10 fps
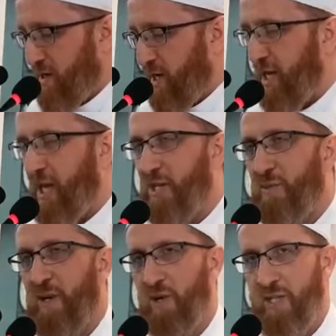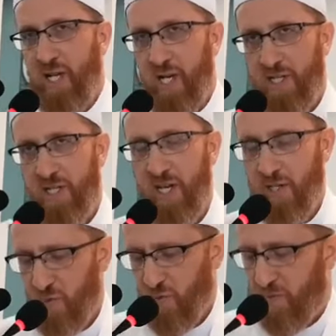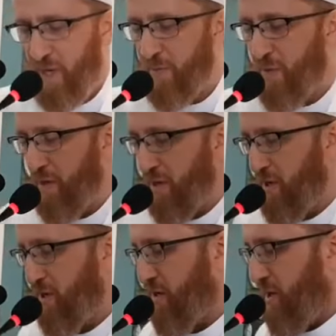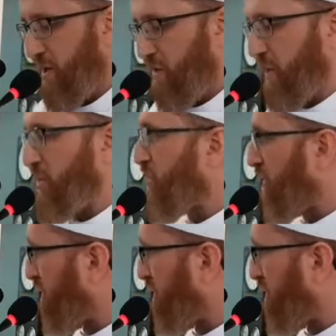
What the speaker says: Allah subhanahu wa ta'ala says, remember when you were